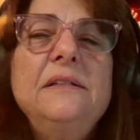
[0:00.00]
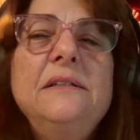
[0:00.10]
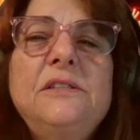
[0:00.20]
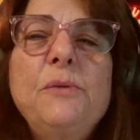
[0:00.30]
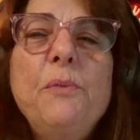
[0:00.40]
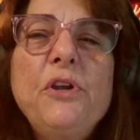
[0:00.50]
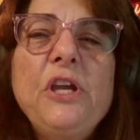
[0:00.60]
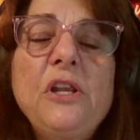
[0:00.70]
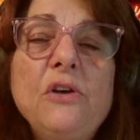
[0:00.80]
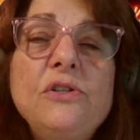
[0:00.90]

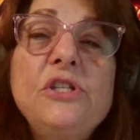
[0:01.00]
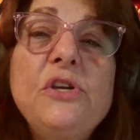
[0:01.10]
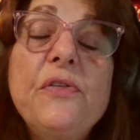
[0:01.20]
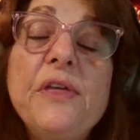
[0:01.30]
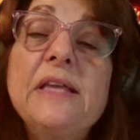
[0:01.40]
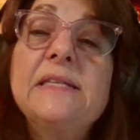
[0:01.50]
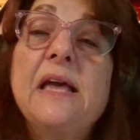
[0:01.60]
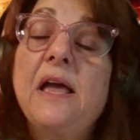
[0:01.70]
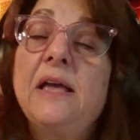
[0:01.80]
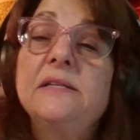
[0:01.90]
Tuberculosis, you think has
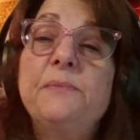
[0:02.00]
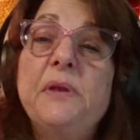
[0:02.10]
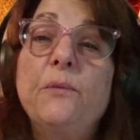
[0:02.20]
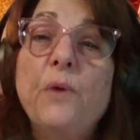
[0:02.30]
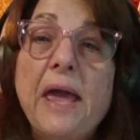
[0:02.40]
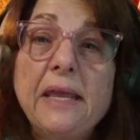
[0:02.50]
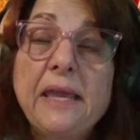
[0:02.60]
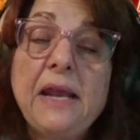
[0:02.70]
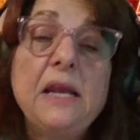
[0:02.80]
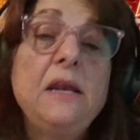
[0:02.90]
been
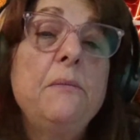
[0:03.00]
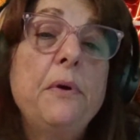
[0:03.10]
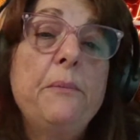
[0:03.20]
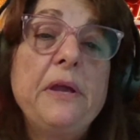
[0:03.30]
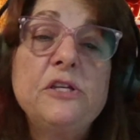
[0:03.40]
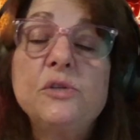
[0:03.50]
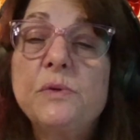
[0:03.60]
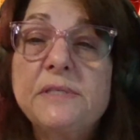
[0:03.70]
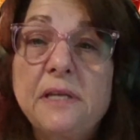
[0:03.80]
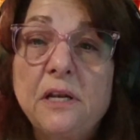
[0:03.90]
eradicated, but patients
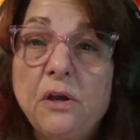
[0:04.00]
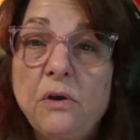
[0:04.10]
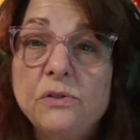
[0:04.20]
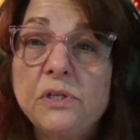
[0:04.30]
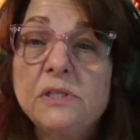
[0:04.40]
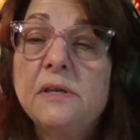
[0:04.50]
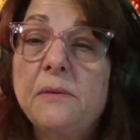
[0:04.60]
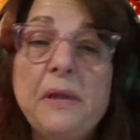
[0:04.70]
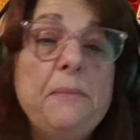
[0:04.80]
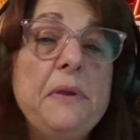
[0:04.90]
with silicosis
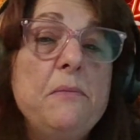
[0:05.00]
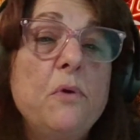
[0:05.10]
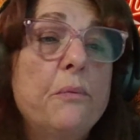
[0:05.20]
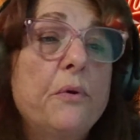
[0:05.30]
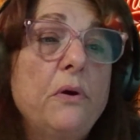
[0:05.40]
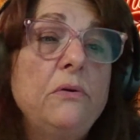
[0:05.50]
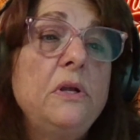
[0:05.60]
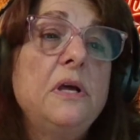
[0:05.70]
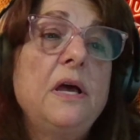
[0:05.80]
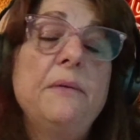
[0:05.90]
may be more prone
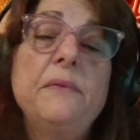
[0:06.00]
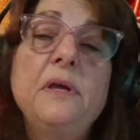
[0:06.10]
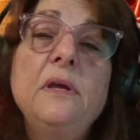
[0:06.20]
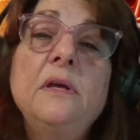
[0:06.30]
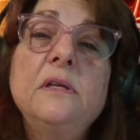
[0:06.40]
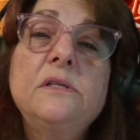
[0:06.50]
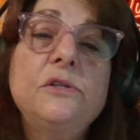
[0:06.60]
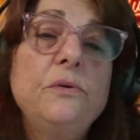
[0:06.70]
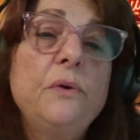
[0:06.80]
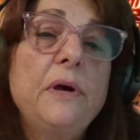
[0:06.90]

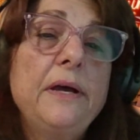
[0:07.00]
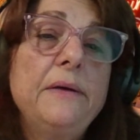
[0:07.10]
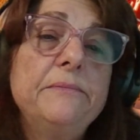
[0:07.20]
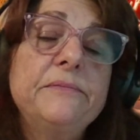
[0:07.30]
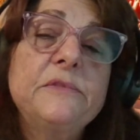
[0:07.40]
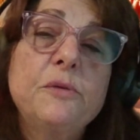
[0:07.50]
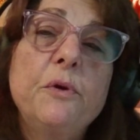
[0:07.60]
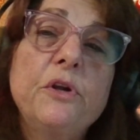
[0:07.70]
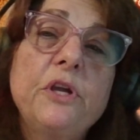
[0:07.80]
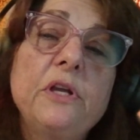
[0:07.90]
to
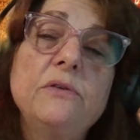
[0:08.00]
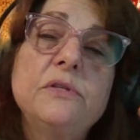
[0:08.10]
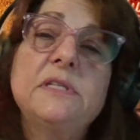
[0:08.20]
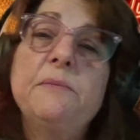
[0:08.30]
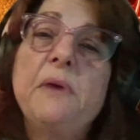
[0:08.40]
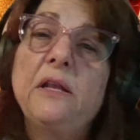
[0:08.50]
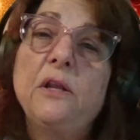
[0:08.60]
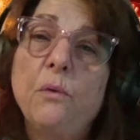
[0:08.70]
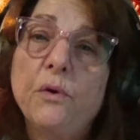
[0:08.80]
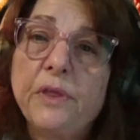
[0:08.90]
tuberculosis. It might
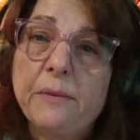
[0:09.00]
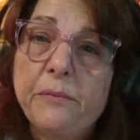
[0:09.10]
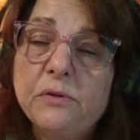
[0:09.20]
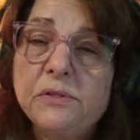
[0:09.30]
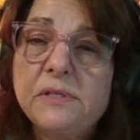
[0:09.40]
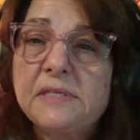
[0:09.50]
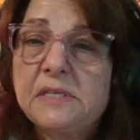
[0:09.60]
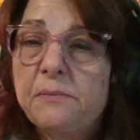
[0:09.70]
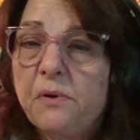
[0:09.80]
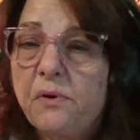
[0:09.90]
lower the immune
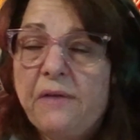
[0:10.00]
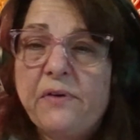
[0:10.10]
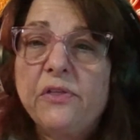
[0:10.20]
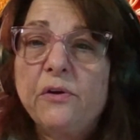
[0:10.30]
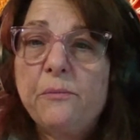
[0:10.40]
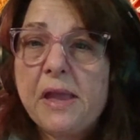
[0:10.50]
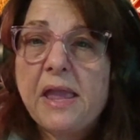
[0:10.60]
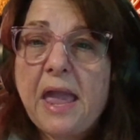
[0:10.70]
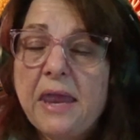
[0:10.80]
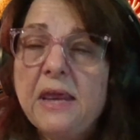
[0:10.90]
system or have other
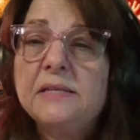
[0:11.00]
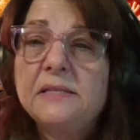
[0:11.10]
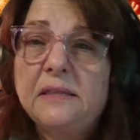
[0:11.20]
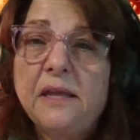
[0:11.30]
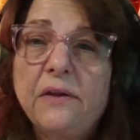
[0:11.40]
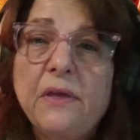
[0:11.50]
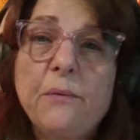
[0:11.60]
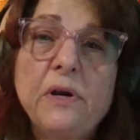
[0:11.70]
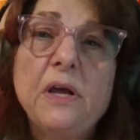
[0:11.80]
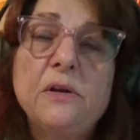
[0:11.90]
mechanics in there that
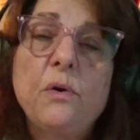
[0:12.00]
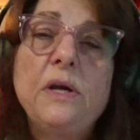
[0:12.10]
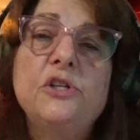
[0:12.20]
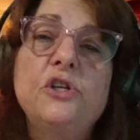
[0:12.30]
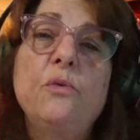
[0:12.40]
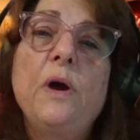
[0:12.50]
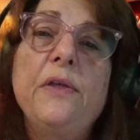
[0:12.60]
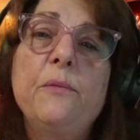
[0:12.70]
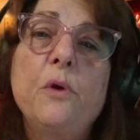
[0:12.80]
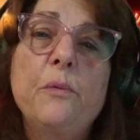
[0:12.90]
we're not quite sure why
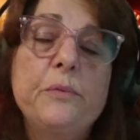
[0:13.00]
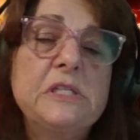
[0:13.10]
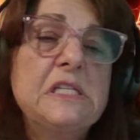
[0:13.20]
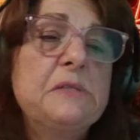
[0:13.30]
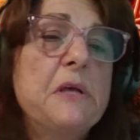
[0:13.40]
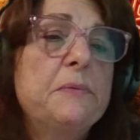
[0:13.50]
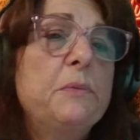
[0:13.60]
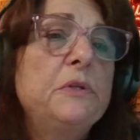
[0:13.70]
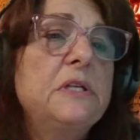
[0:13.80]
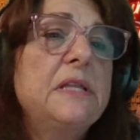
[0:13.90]
they're more
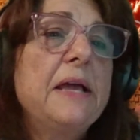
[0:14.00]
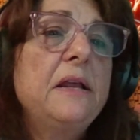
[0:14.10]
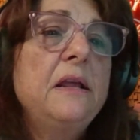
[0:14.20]
susceptible to that.